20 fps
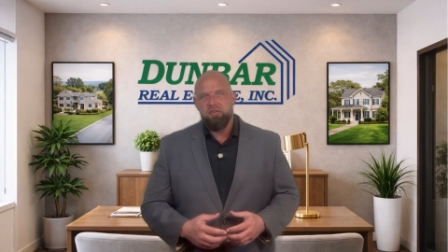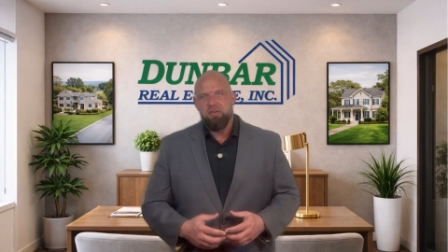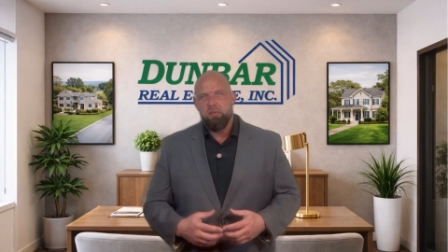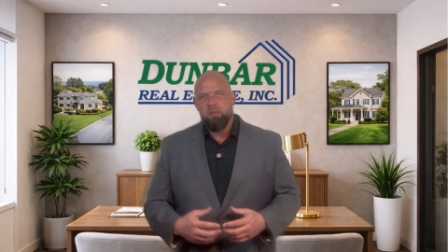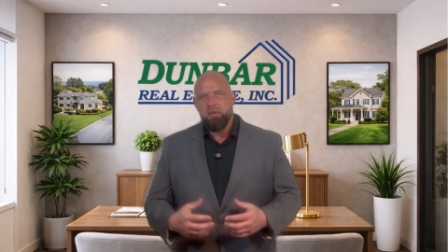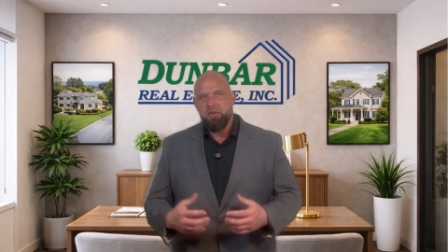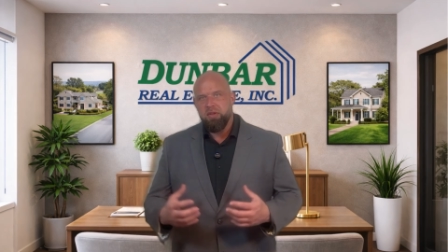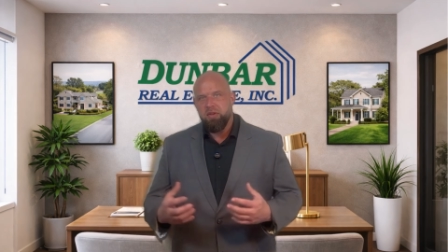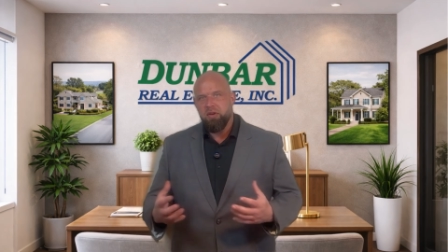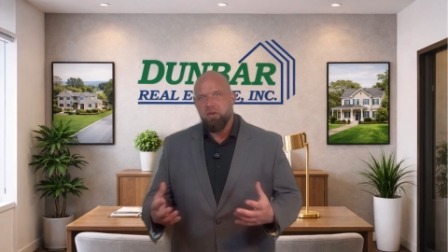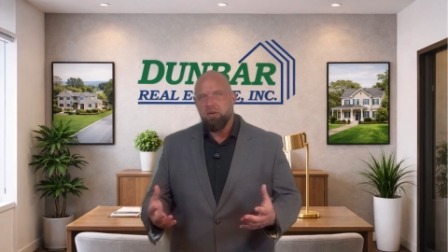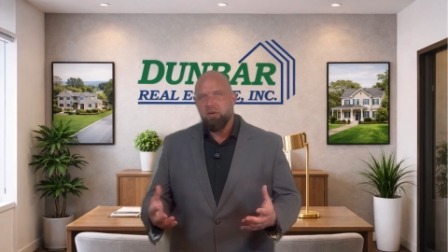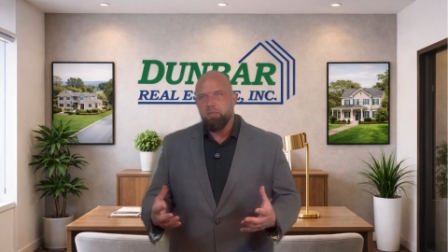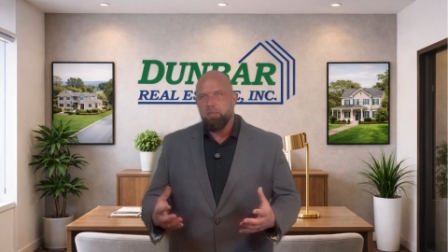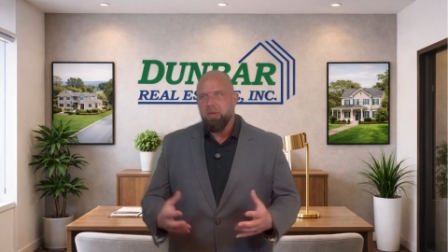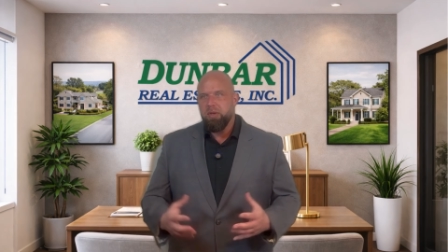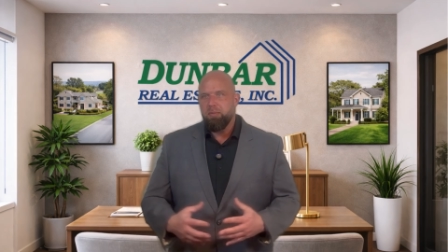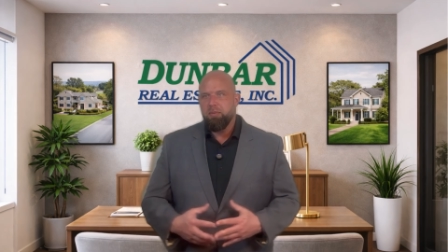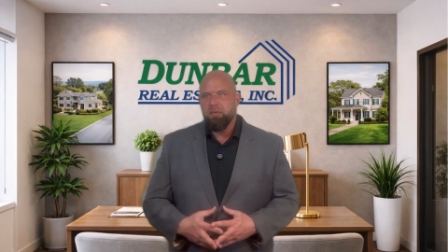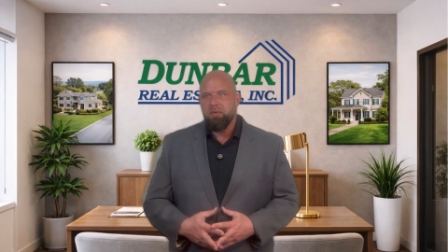Some of the younger
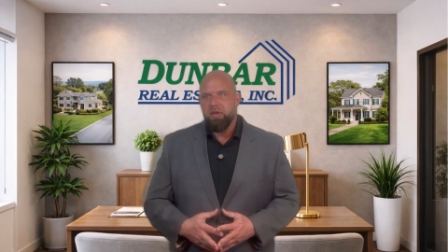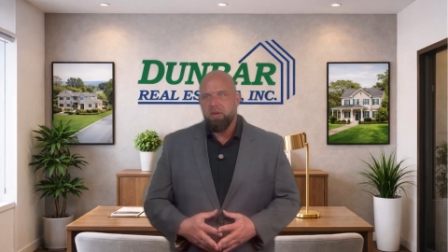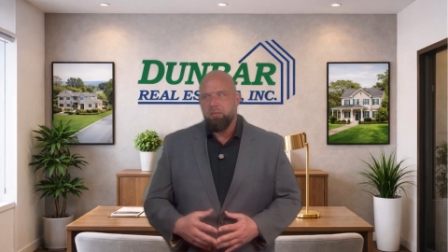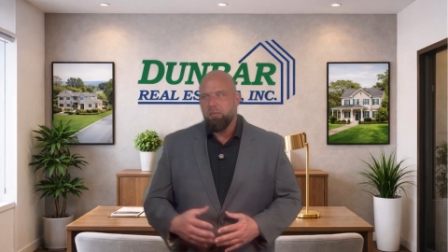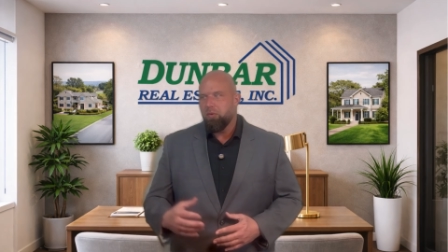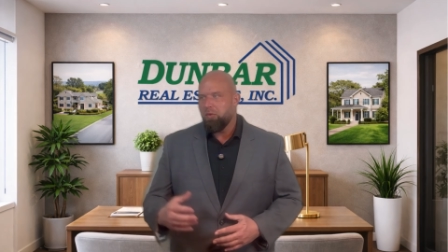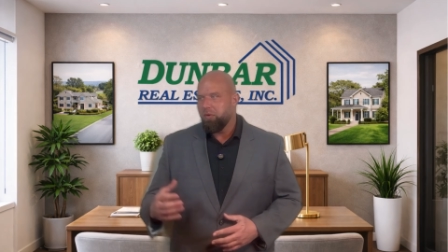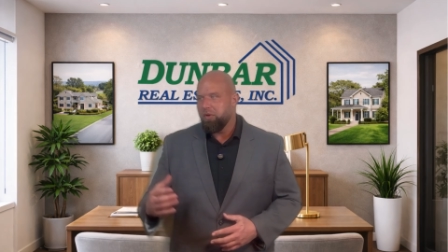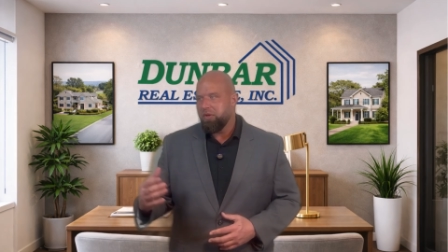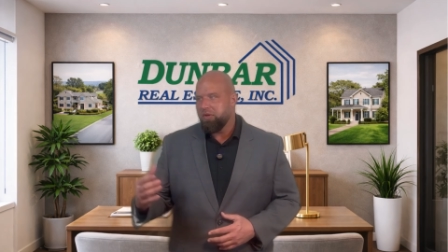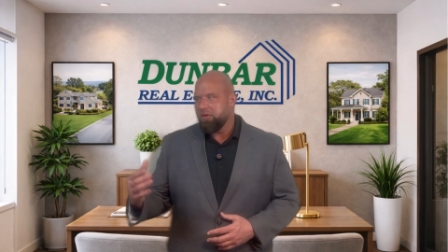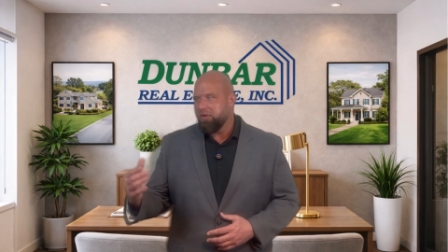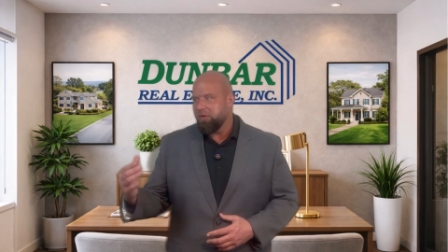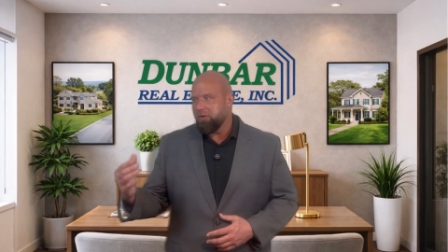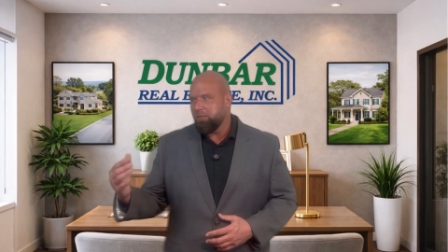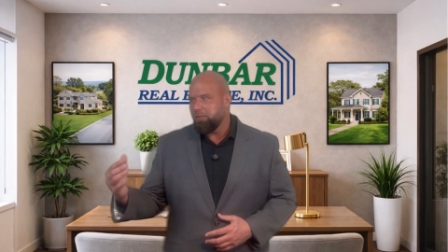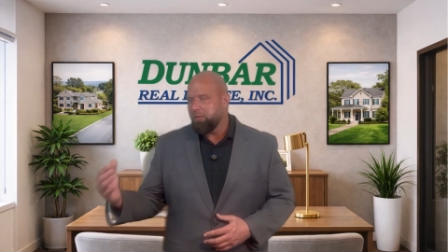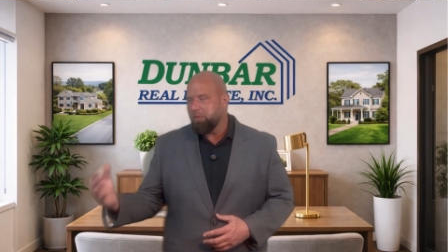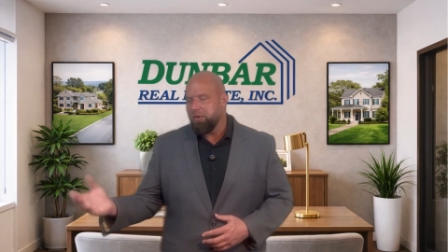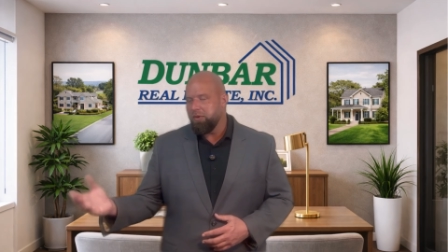people, they're more into,